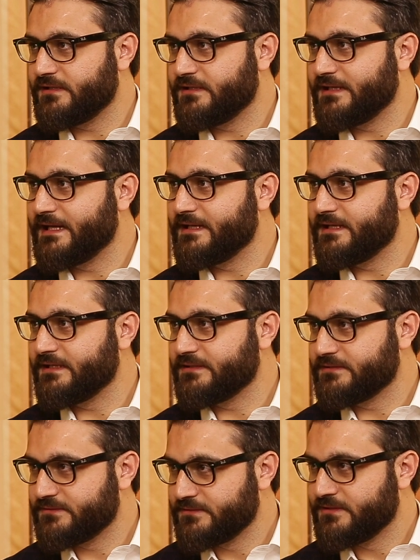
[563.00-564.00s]

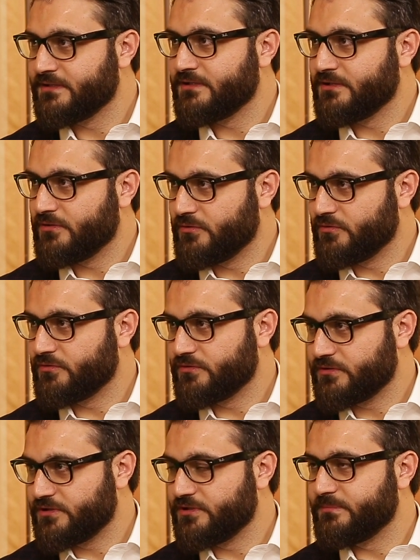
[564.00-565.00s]
ending or
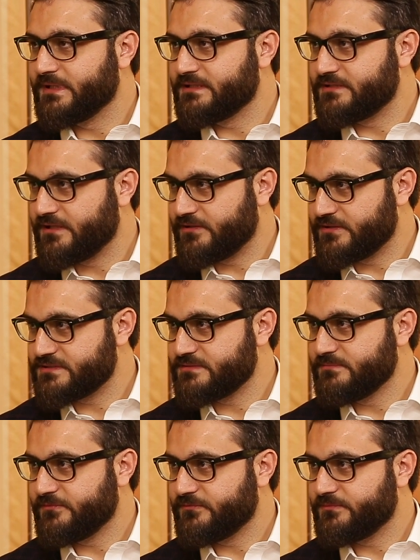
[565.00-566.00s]
curbing
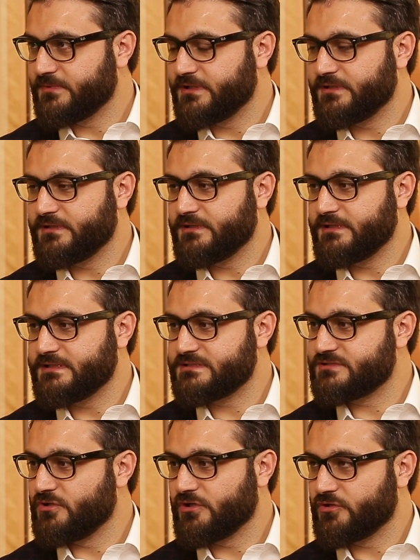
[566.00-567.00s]
terrorism.
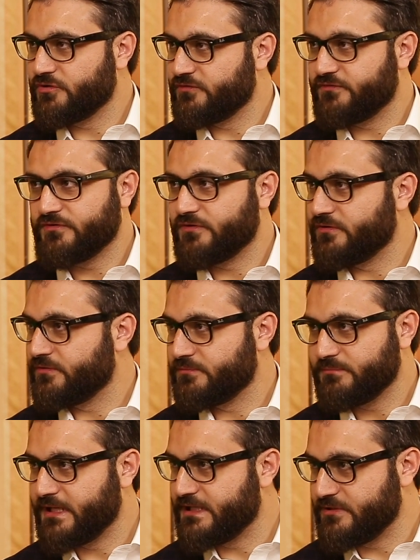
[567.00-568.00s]
It's not good for
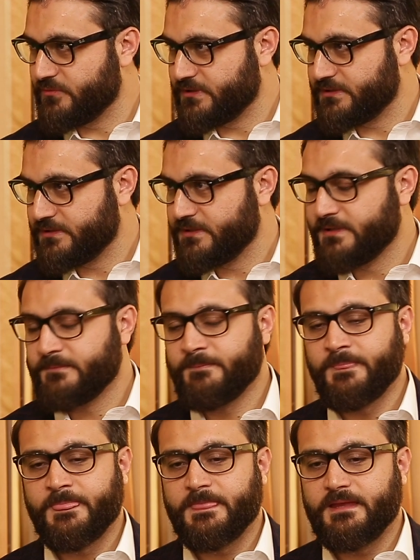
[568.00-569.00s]
anyone.
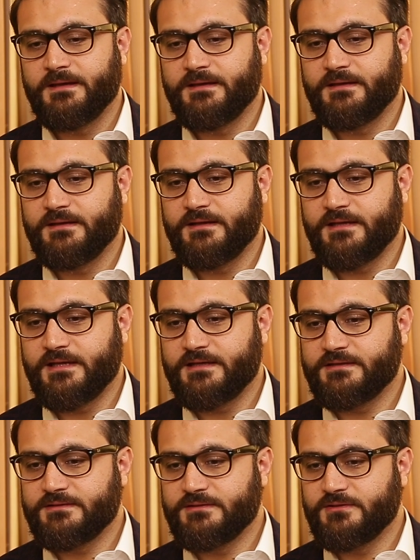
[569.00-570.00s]

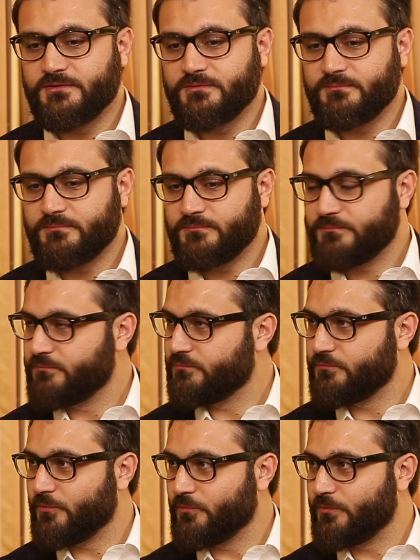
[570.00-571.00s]
And
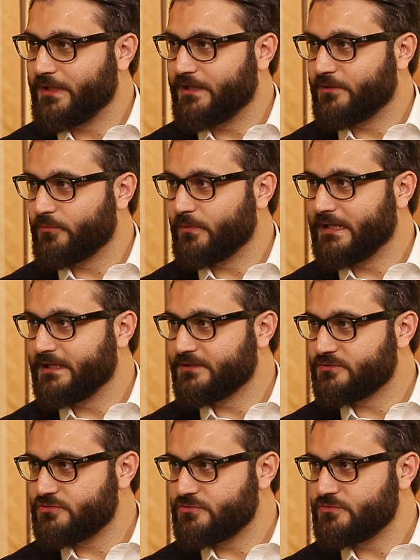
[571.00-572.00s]
we are
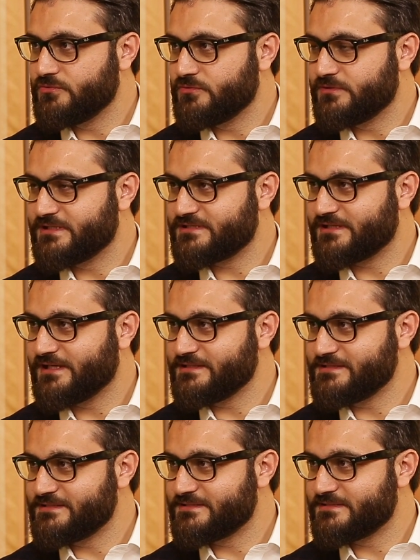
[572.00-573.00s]
willing to
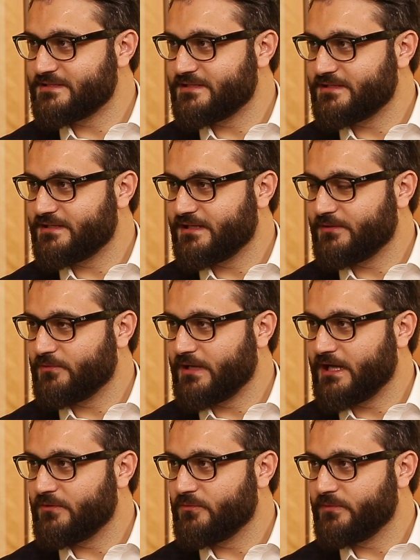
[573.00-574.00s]
discuss
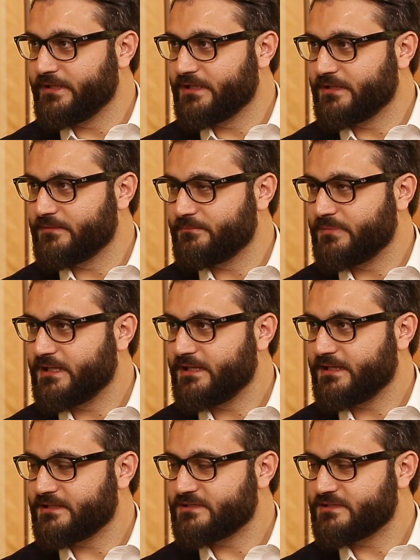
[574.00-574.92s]
how we can play a